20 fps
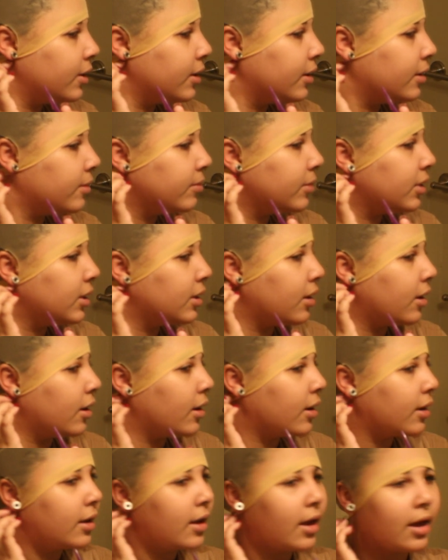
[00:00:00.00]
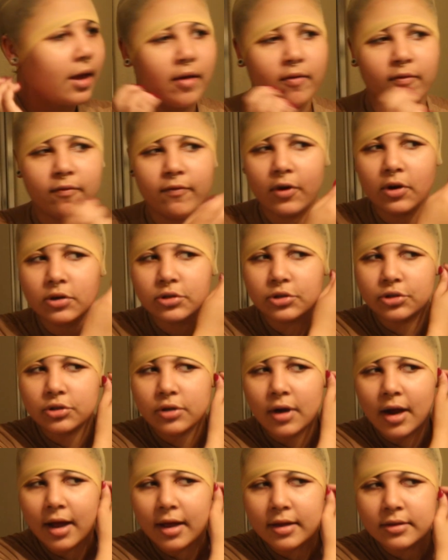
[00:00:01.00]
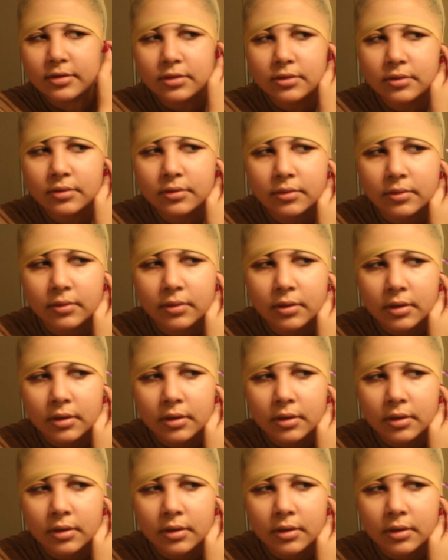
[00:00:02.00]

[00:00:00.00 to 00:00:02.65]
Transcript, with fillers: put me on game. First try too.